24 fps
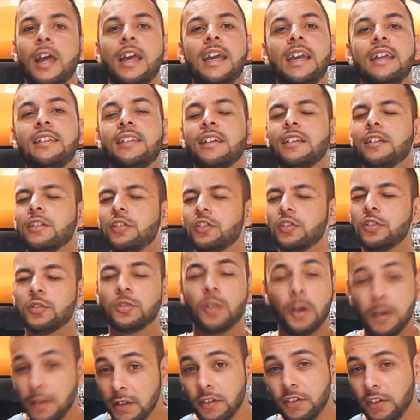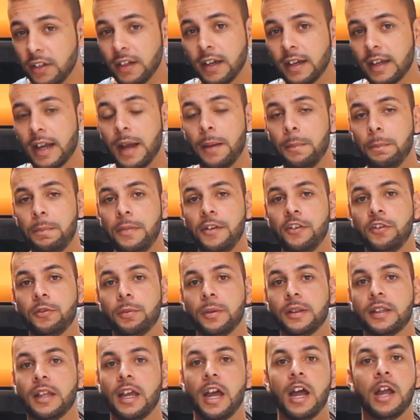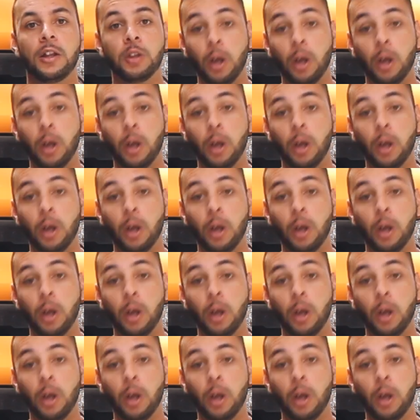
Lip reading: It's an astonishing accomplishment.